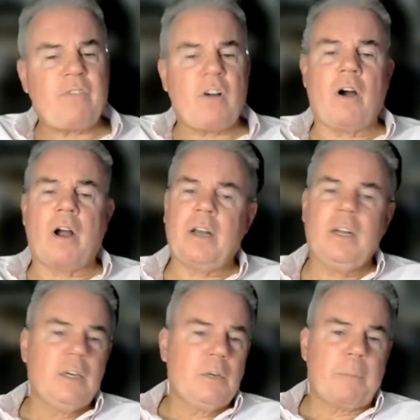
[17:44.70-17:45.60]
a
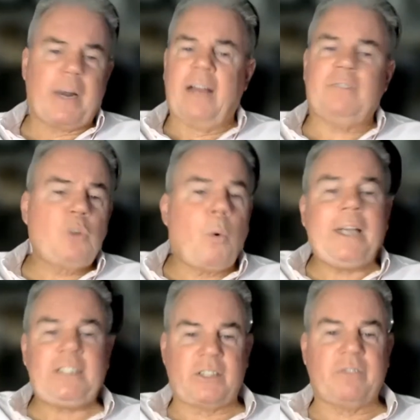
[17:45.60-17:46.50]
heart, but I have
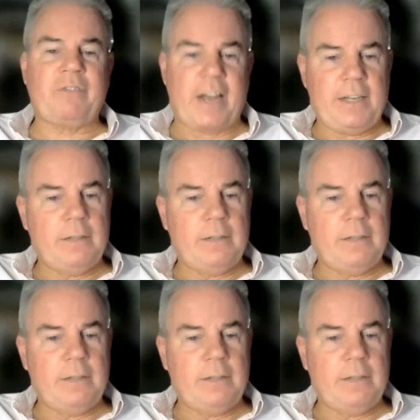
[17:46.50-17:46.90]
twice the fight?